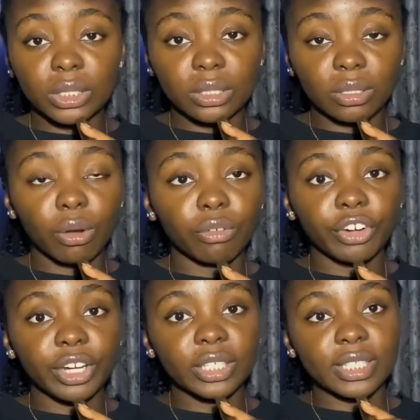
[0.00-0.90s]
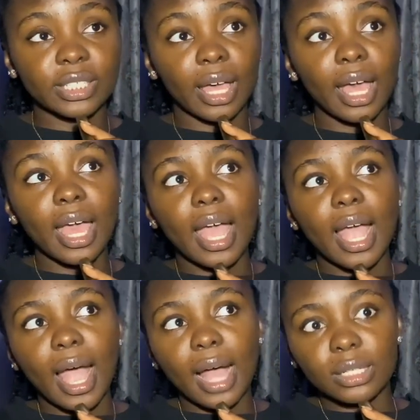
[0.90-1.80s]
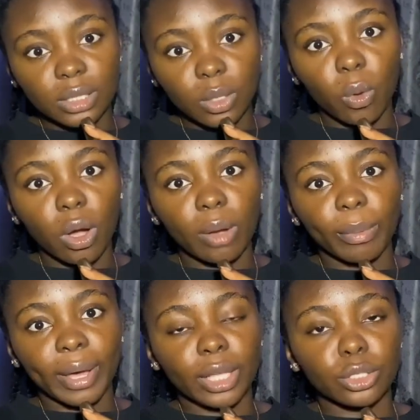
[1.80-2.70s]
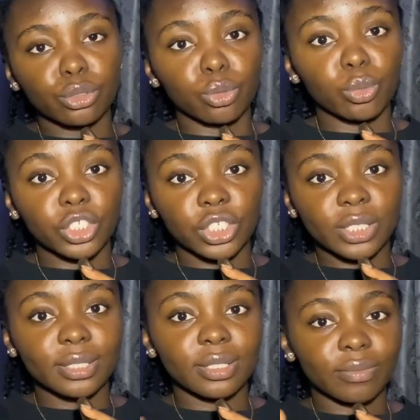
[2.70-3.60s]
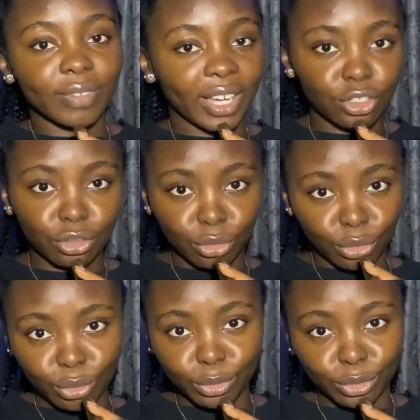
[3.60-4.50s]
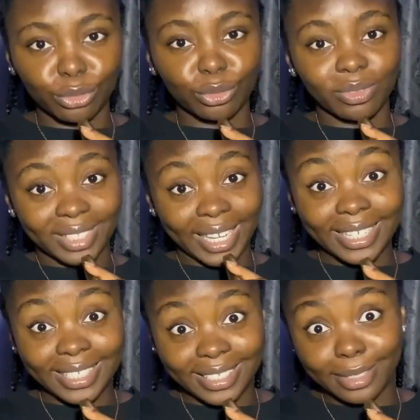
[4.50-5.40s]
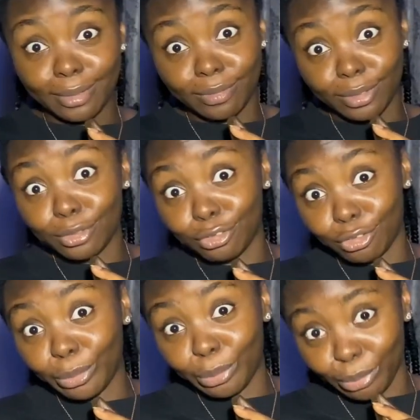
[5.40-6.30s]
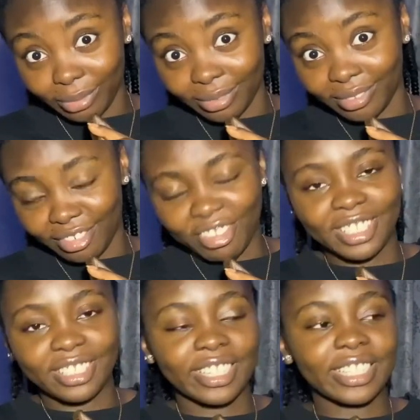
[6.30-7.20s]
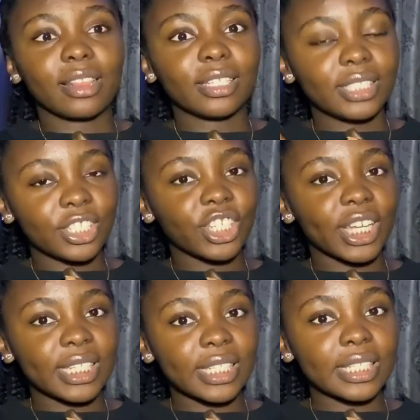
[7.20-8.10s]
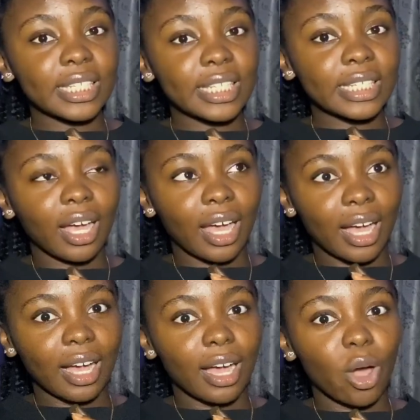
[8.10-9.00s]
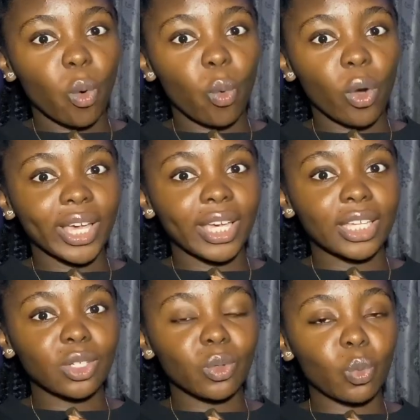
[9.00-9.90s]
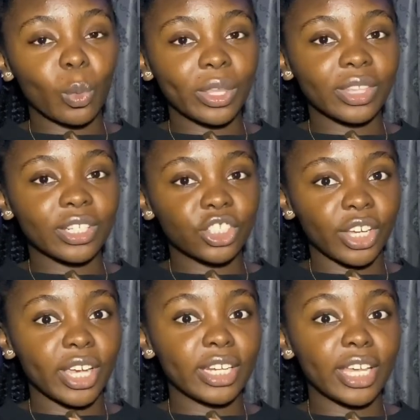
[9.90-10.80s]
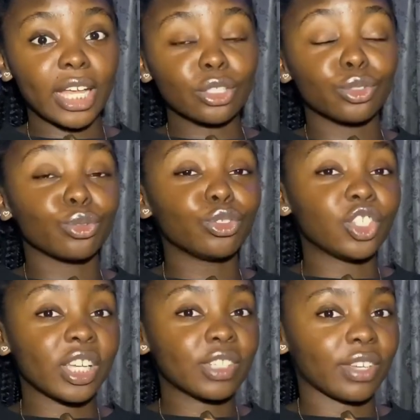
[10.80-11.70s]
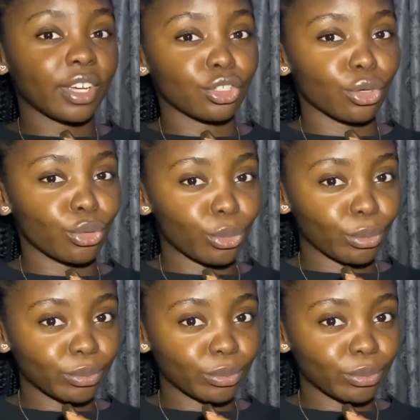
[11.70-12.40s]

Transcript: his girlfriend is that as they walk by to Wujin's vacation home too. That is the field trip residence. The teacher sees Kanka walking with Jane into Jane's vacation home.